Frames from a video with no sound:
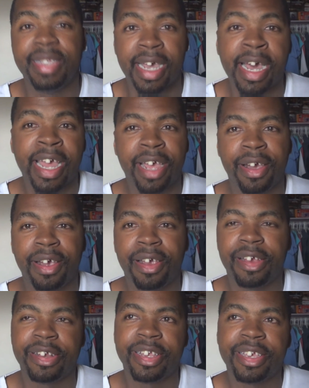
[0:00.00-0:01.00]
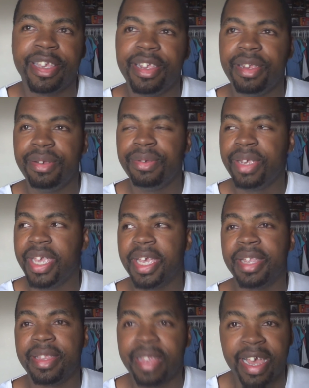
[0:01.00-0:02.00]
Die Hard. You
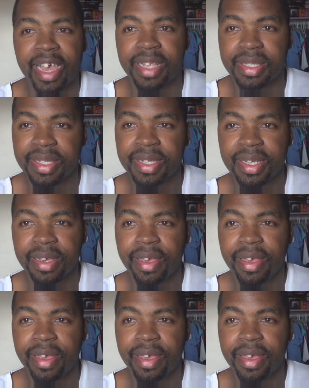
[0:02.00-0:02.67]
cannot